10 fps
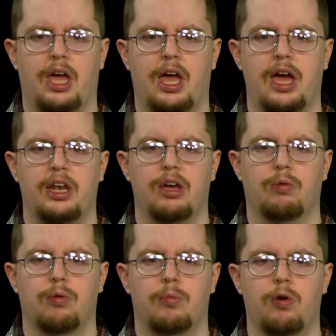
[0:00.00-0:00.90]
and there
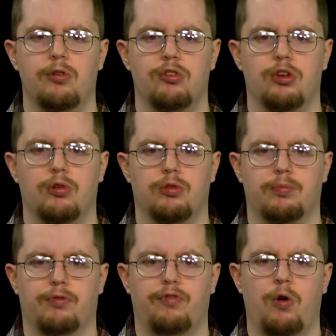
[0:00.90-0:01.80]
were more shows
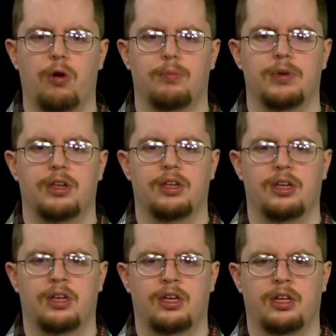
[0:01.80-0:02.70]
performed
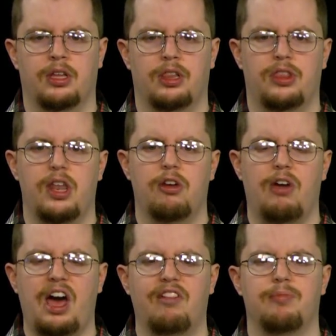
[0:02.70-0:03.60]
than there
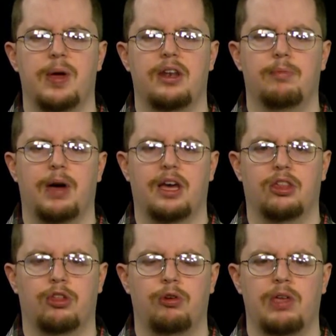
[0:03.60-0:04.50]
have been the
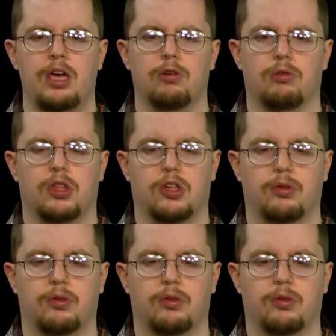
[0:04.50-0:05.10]
past 2 years.